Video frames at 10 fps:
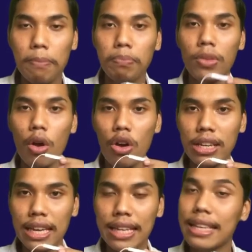Okay,
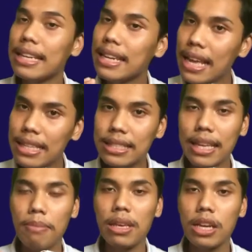the next
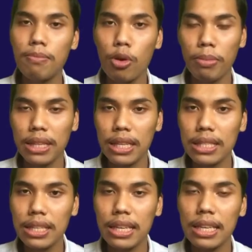chemical properties
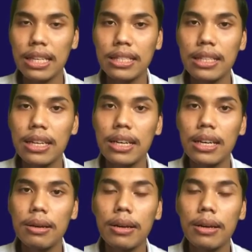is the